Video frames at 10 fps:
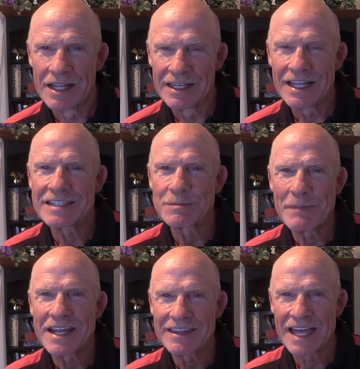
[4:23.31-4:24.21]
Let's
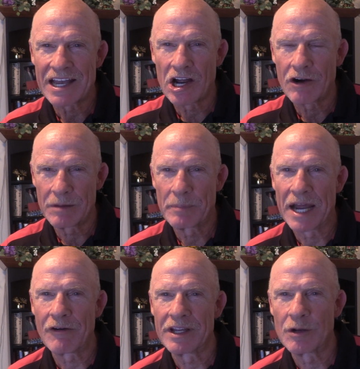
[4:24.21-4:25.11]
make that our
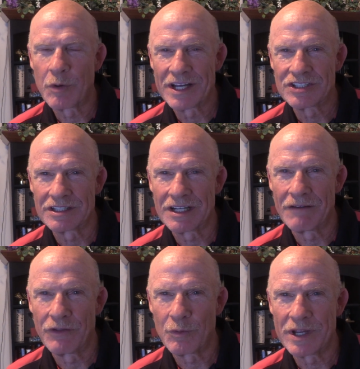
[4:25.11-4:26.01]
empowering question
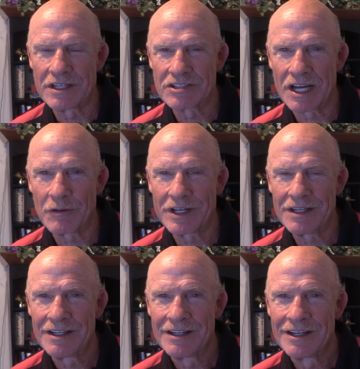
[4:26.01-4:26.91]
of the week, shall we?